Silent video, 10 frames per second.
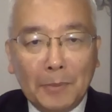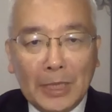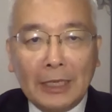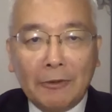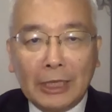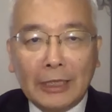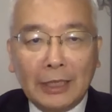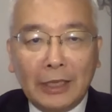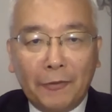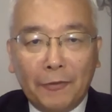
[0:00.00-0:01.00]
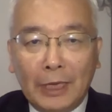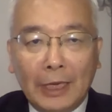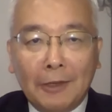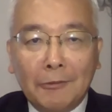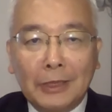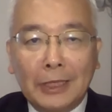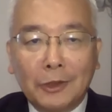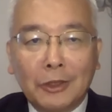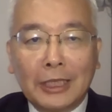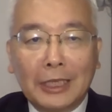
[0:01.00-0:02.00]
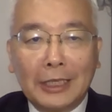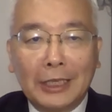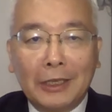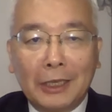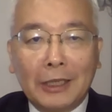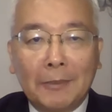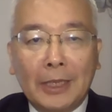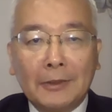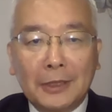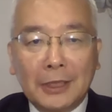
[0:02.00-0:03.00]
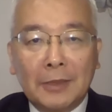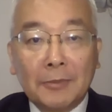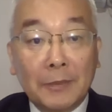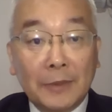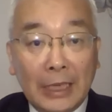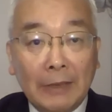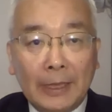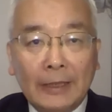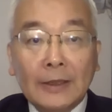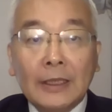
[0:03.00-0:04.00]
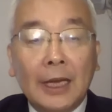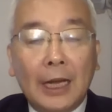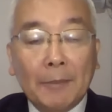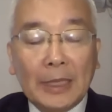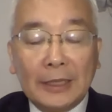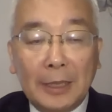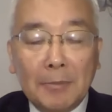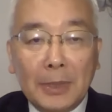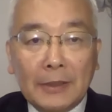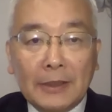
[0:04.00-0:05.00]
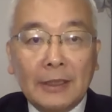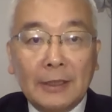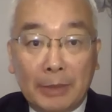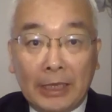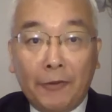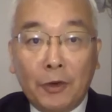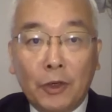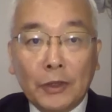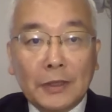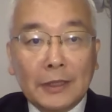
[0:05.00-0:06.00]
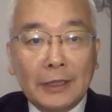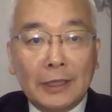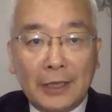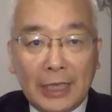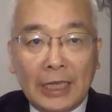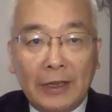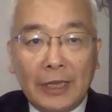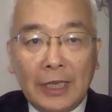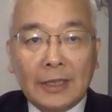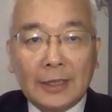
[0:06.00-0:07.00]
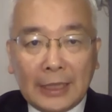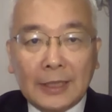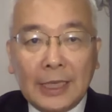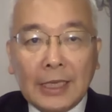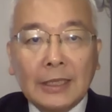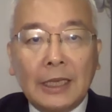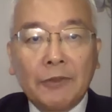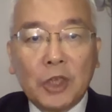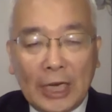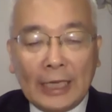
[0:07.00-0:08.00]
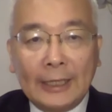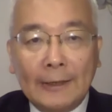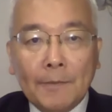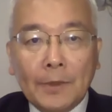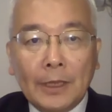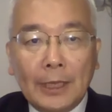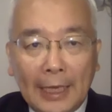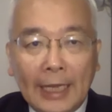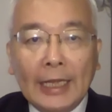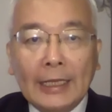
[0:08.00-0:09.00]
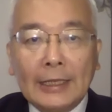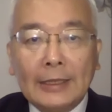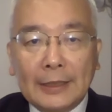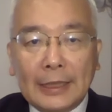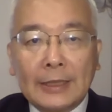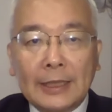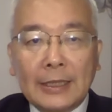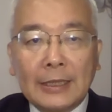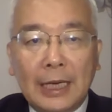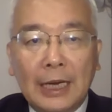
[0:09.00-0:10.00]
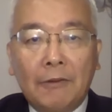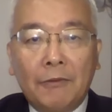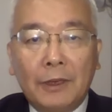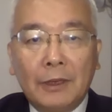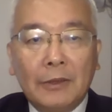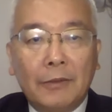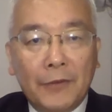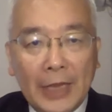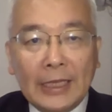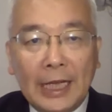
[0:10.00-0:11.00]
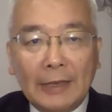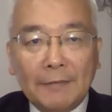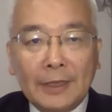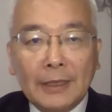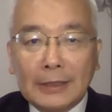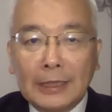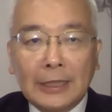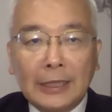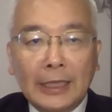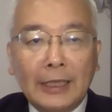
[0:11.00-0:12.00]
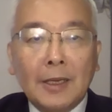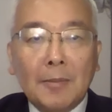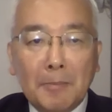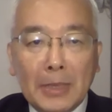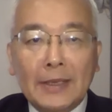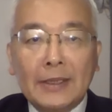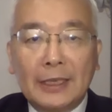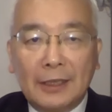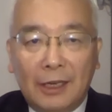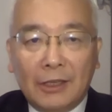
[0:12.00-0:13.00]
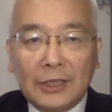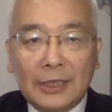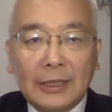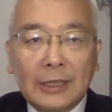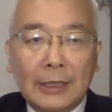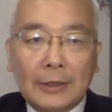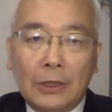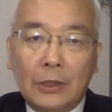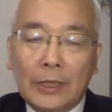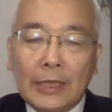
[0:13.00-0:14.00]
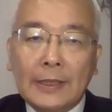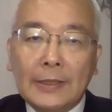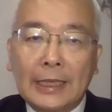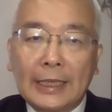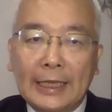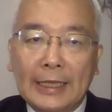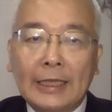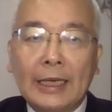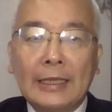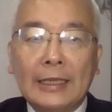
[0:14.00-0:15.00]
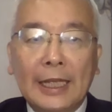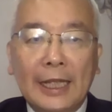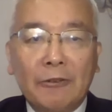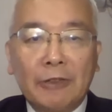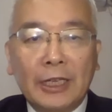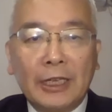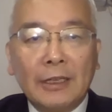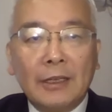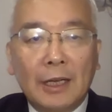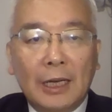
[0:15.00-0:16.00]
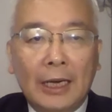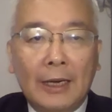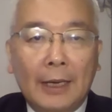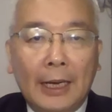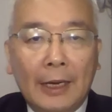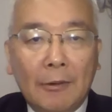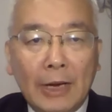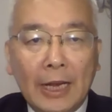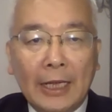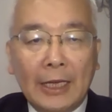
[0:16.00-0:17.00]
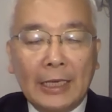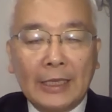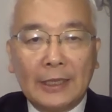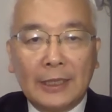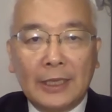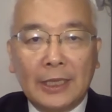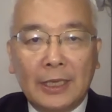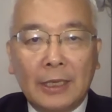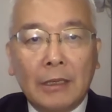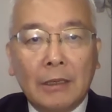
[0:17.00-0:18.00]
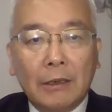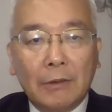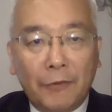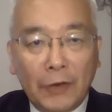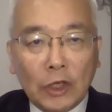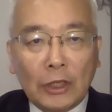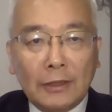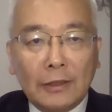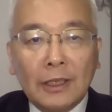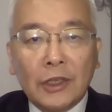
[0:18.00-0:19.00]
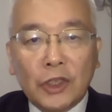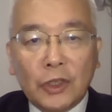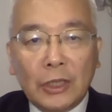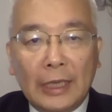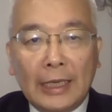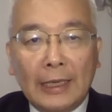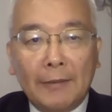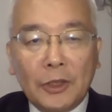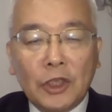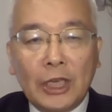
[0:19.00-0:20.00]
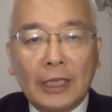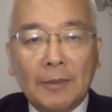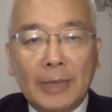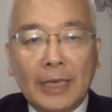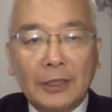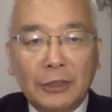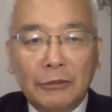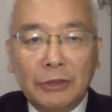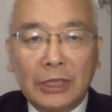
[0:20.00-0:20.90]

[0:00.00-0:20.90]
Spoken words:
period if we are talking about terms of numbers. But of course, the success of China and the success of Vietnam certainly means a lot. So this is, again, an area where I think the vision shared by the two